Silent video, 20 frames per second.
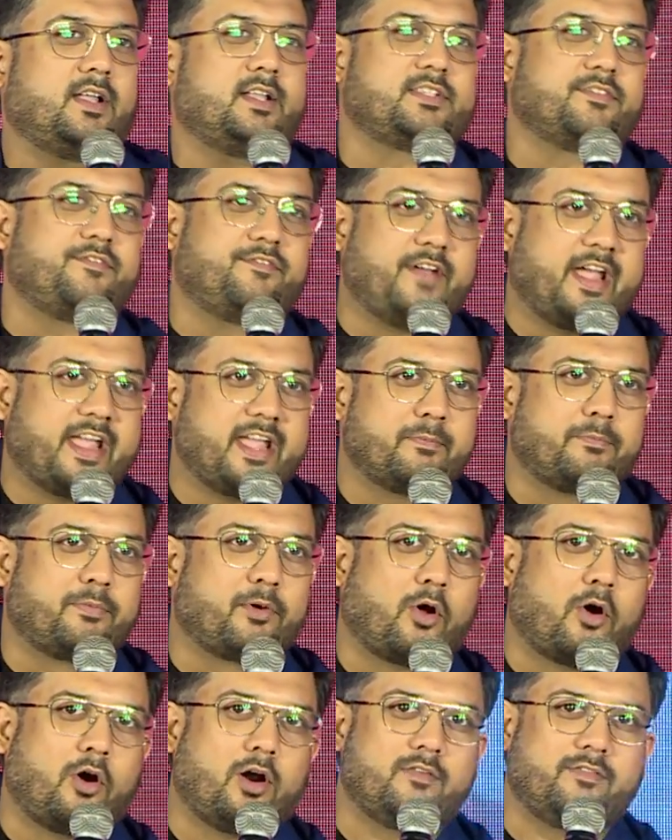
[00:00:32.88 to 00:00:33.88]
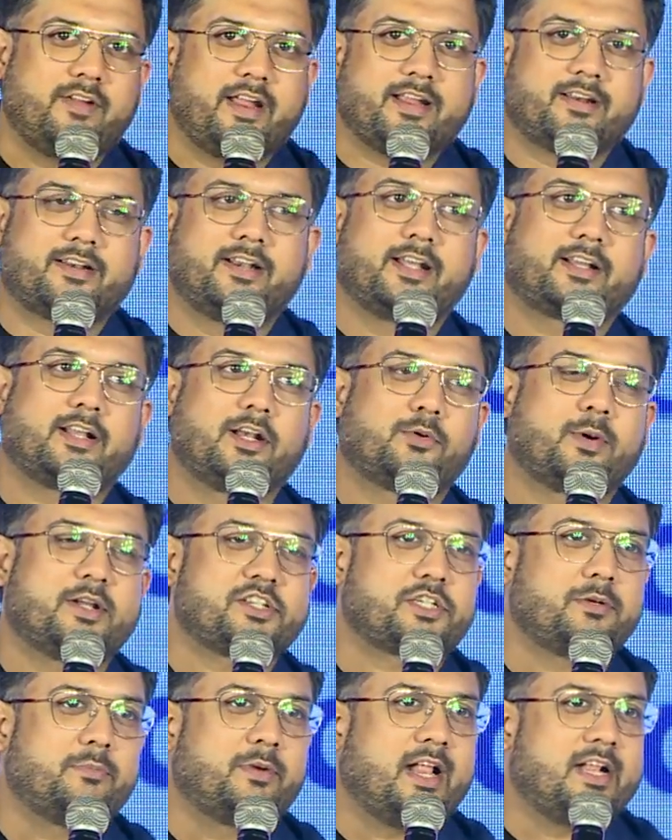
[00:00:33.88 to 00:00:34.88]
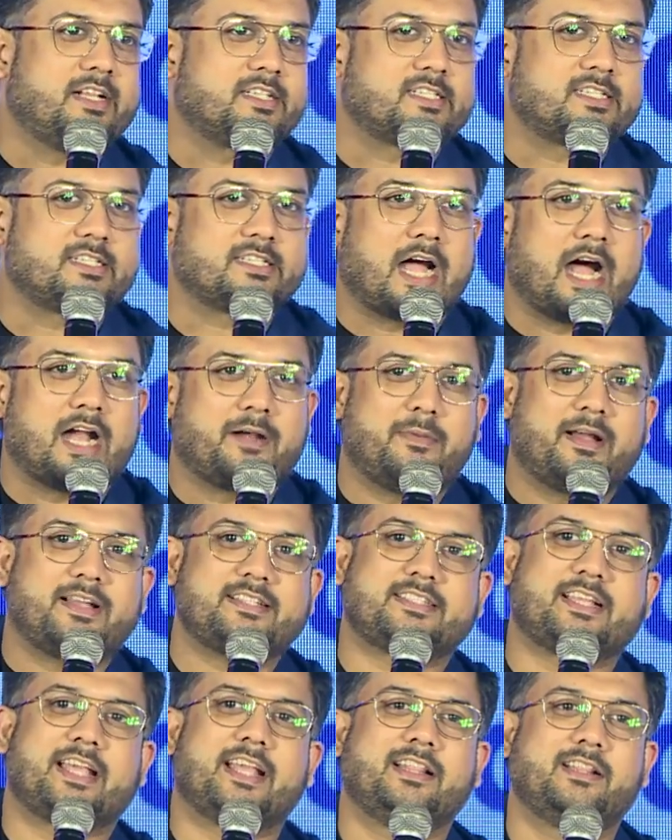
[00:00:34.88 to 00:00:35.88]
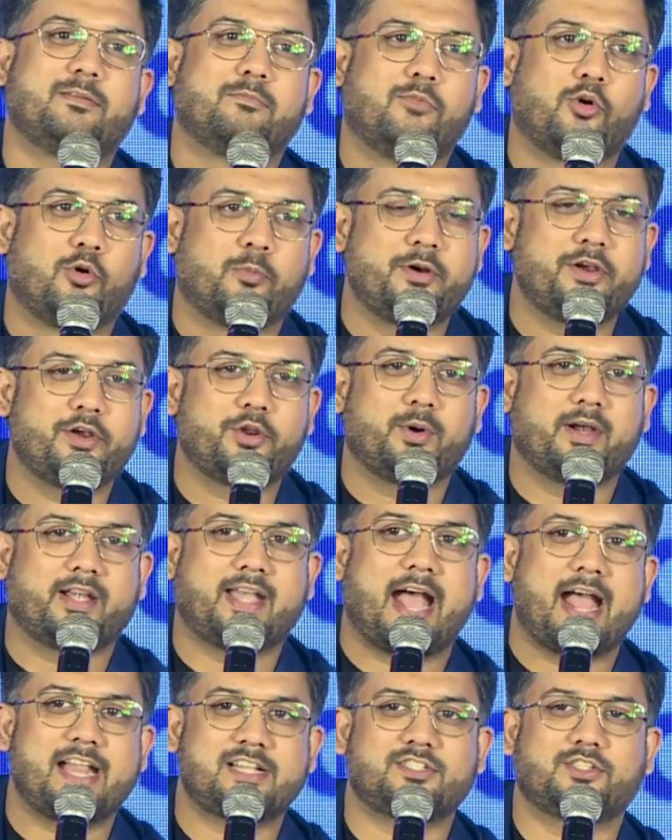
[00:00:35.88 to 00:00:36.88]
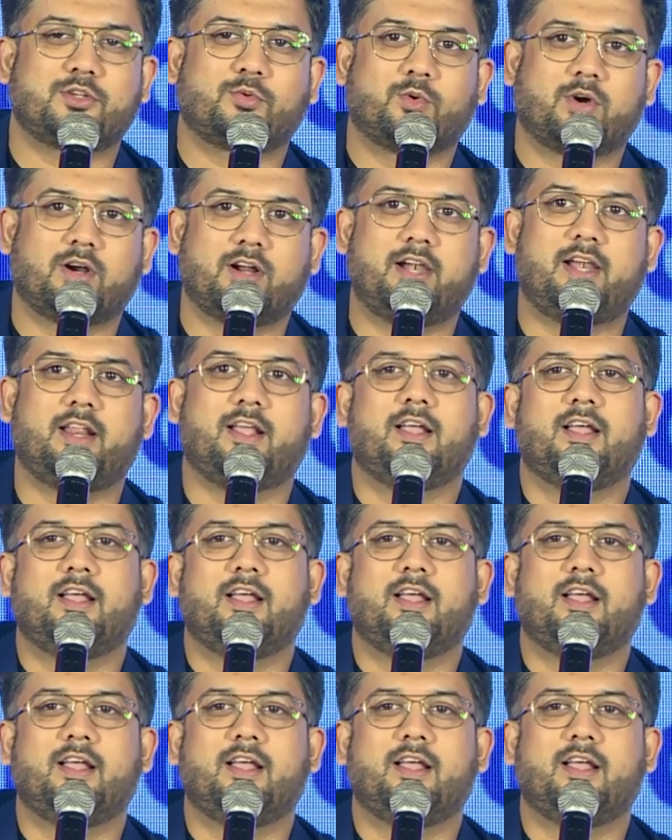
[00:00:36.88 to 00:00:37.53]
very broad, very critical question, but I'll just start by saying the moment you attach the word